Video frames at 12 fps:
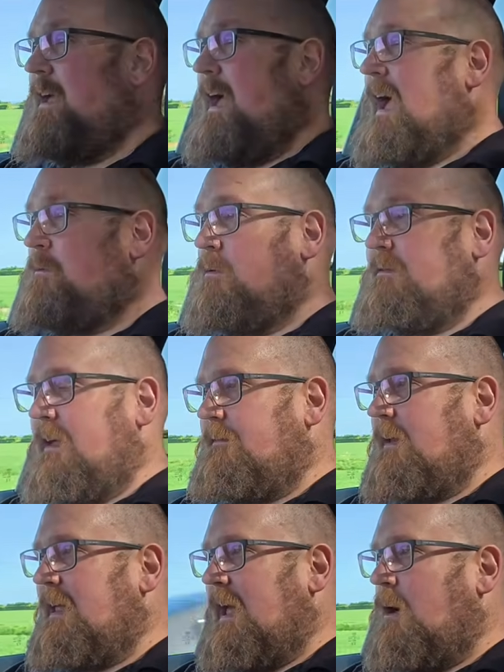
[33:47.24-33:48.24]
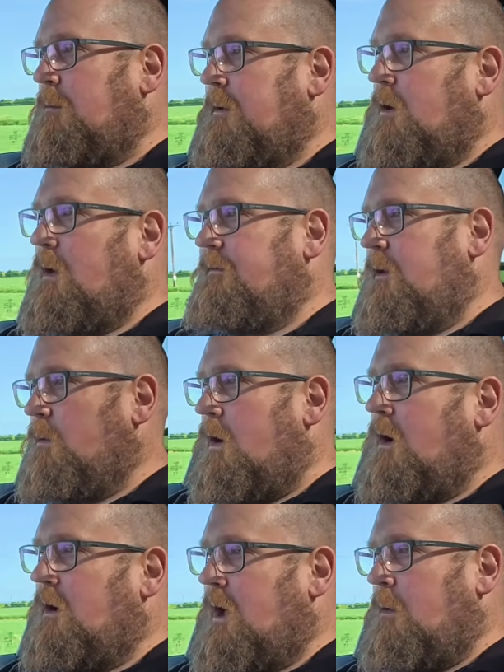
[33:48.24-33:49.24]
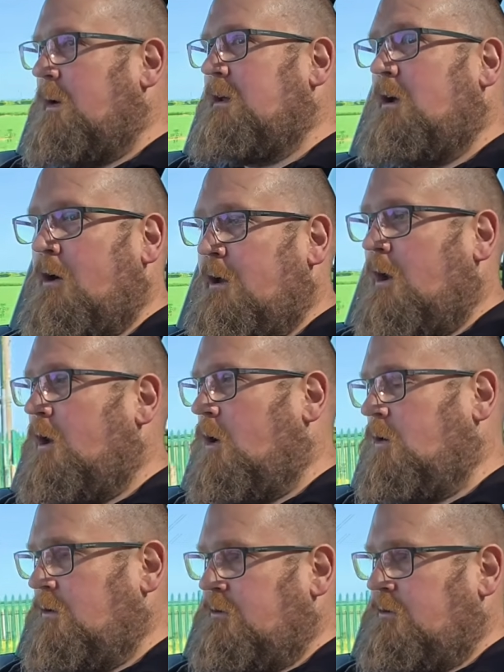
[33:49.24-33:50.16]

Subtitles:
and will definitely help you if you are going on a long